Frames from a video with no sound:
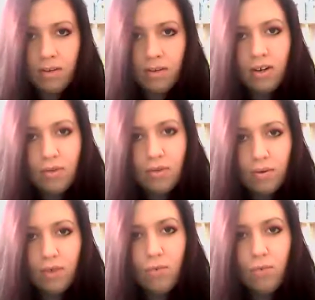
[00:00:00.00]
My number
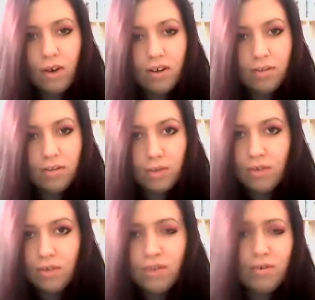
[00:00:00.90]
one worst
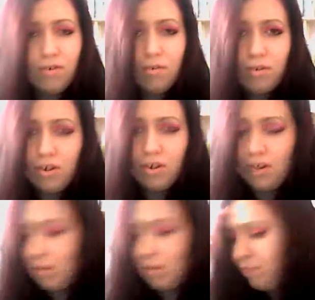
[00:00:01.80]
movie of all
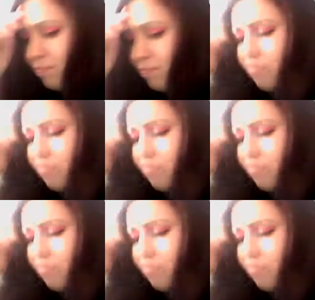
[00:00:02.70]
time